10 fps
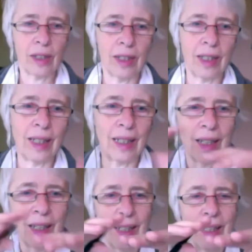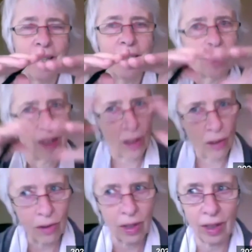Like, let's
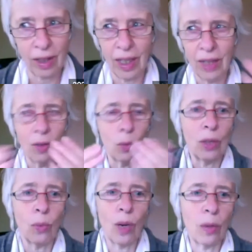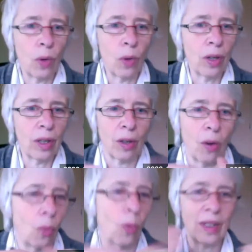close it. Even with one word
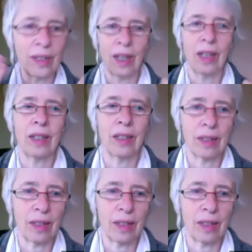or one sentence.